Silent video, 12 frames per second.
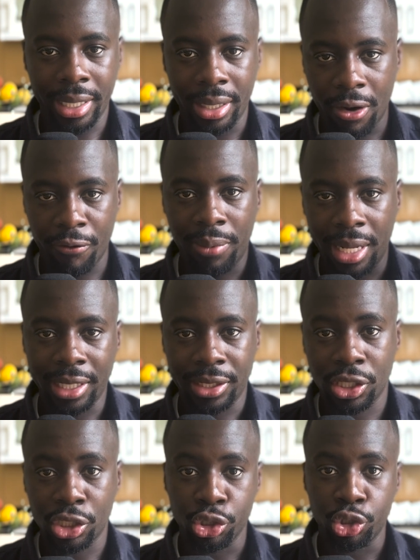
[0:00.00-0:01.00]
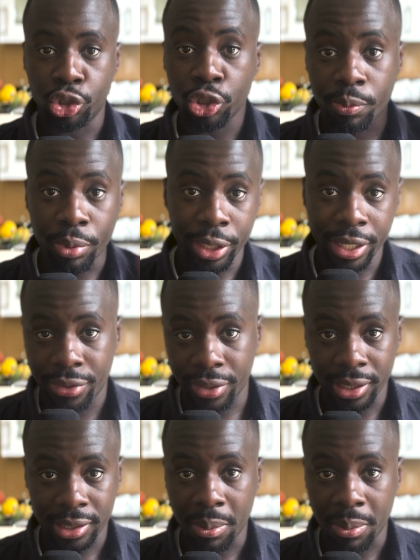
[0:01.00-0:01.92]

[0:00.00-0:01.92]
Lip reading: of players just beneath this,